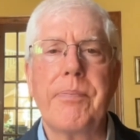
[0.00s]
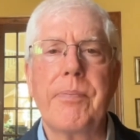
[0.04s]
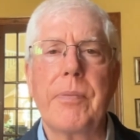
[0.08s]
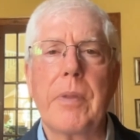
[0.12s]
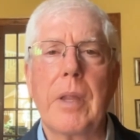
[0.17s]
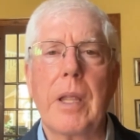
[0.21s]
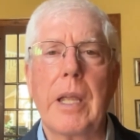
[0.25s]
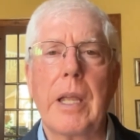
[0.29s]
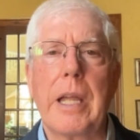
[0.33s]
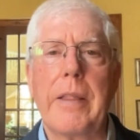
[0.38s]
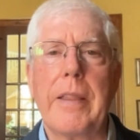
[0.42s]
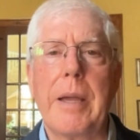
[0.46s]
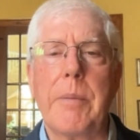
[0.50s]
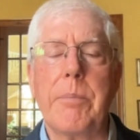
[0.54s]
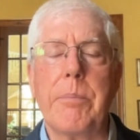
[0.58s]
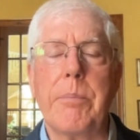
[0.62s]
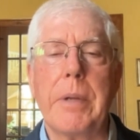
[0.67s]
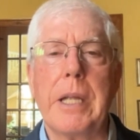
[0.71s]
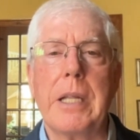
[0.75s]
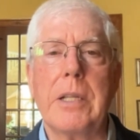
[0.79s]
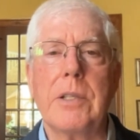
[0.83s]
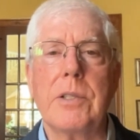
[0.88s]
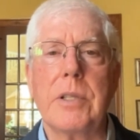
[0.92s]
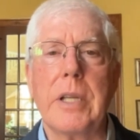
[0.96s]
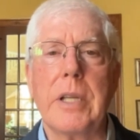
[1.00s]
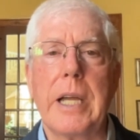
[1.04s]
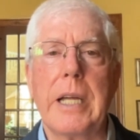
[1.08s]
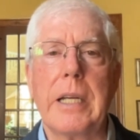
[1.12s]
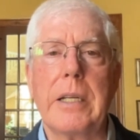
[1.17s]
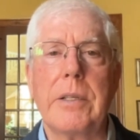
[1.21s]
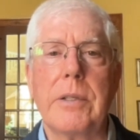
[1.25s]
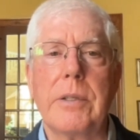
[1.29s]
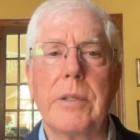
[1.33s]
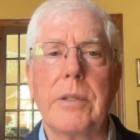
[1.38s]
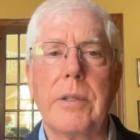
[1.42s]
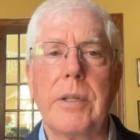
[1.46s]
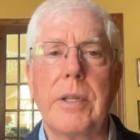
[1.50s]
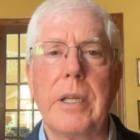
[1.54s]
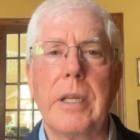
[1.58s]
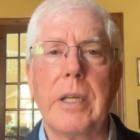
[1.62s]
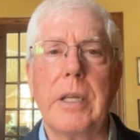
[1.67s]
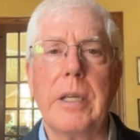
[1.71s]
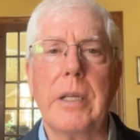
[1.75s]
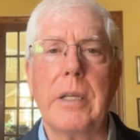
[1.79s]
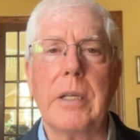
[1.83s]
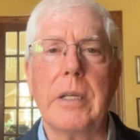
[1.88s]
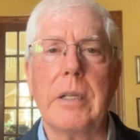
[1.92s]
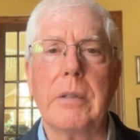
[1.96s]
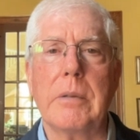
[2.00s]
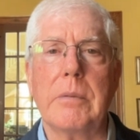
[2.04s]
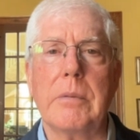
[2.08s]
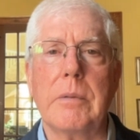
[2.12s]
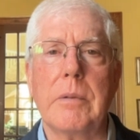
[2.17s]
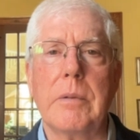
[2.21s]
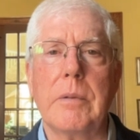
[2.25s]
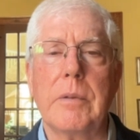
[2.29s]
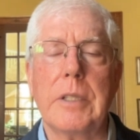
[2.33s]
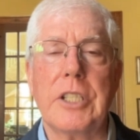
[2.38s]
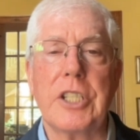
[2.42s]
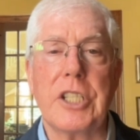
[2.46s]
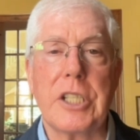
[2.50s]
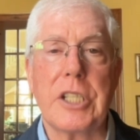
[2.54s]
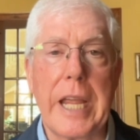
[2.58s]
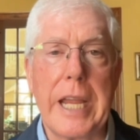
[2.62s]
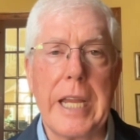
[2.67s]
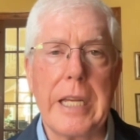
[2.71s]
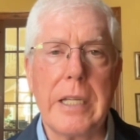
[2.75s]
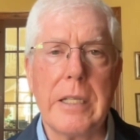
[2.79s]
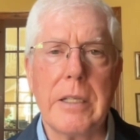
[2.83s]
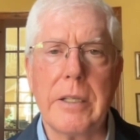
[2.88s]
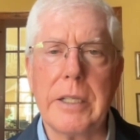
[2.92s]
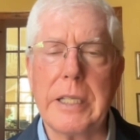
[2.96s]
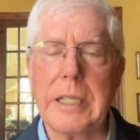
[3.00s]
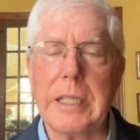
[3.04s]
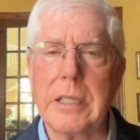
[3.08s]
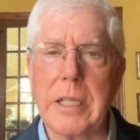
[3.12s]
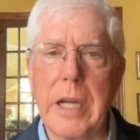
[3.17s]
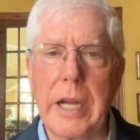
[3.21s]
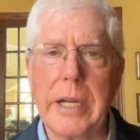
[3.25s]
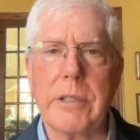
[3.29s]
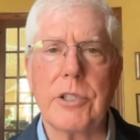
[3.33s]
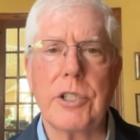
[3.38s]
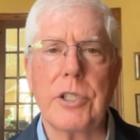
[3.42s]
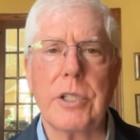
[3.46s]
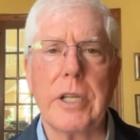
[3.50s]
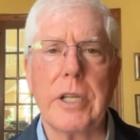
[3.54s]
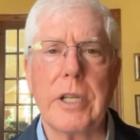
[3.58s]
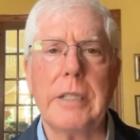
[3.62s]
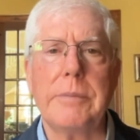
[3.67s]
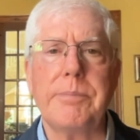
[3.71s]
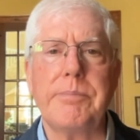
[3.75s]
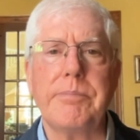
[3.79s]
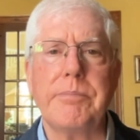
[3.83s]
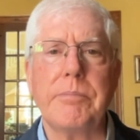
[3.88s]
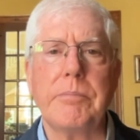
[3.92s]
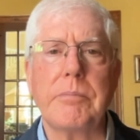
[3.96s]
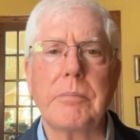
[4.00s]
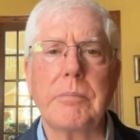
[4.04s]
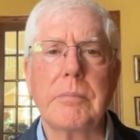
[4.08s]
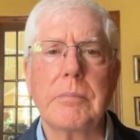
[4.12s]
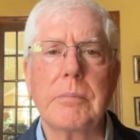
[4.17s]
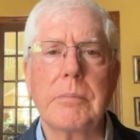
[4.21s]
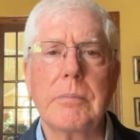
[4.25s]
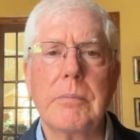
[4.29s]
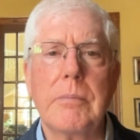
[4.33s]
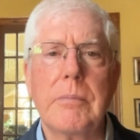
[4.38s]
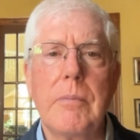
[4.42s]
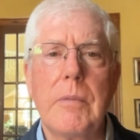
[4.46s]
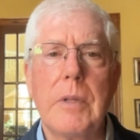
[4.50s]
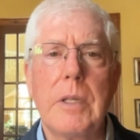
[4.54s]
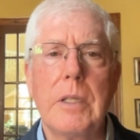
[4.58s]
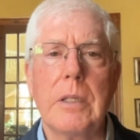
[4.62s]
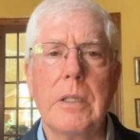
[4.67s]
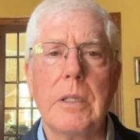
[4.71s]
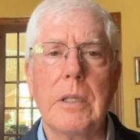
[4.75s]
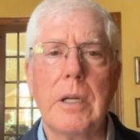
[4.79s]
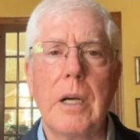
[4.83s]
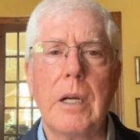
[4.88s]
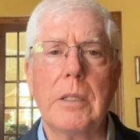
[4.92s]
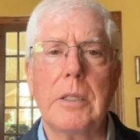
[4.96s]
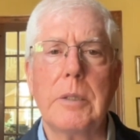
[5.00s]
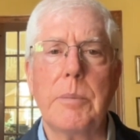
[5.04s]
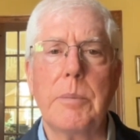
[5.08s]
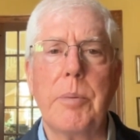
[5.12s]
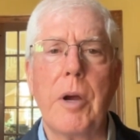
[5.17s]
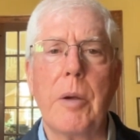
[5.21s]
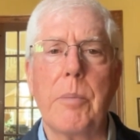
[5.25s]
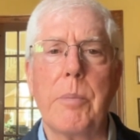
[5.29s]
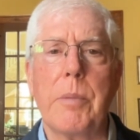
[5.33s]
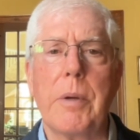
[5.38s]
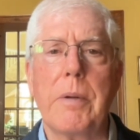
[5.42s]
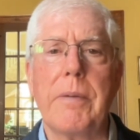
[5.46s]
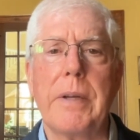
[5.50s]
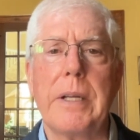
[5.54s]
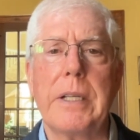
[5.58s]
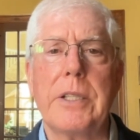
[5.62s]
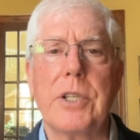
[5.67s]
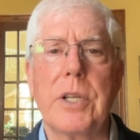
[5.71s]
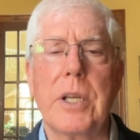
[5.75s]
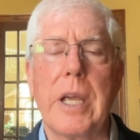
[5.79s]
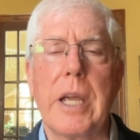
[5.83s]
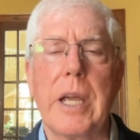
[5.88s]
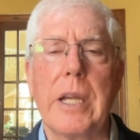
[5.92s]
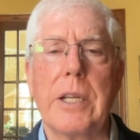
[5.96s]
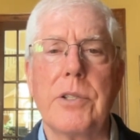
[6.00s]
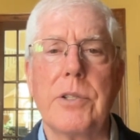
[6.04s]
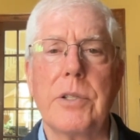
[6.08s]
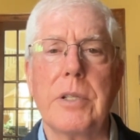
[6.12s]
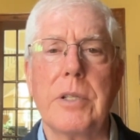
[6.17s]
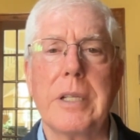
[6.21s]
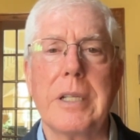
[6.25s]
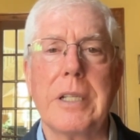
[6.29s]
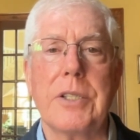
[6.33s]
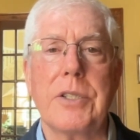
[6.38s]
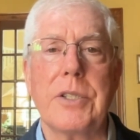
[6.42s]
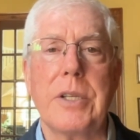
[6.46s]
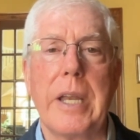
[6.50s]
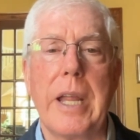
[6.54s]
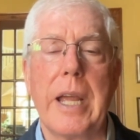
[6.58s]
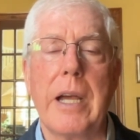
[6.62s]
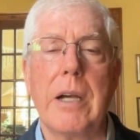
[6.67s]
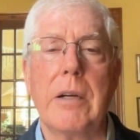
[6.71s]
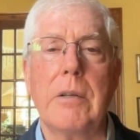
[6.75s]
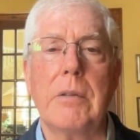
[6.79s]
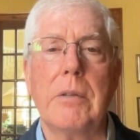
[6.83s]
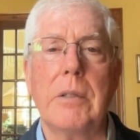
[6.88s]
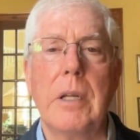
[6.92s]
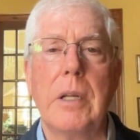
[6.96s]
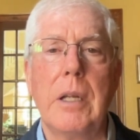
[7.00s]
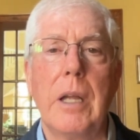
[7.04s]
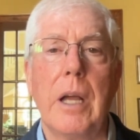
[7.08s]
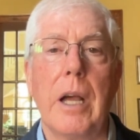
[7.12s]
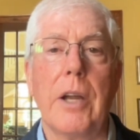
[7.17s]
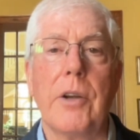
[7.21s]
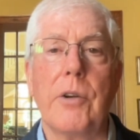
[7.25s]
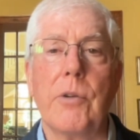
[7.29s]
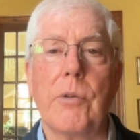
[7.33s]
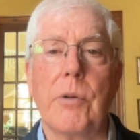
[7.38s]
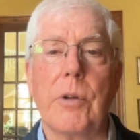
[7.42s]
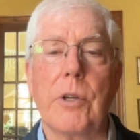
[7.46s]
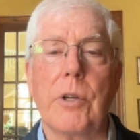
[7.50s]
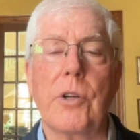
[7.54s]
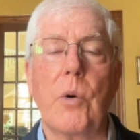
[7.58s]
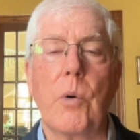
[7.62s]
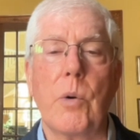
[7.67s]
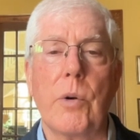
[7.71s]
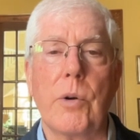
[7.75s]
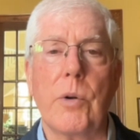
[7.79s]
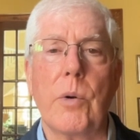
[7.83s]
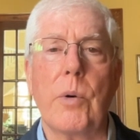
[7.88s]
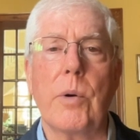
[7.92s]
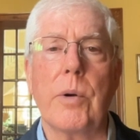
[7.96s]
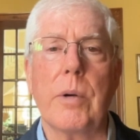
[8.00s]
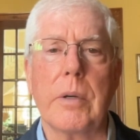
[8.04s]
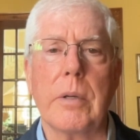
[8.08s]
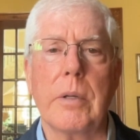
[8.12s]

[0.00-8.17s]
And that means that the state, the entire state, Department of Education is now under a court order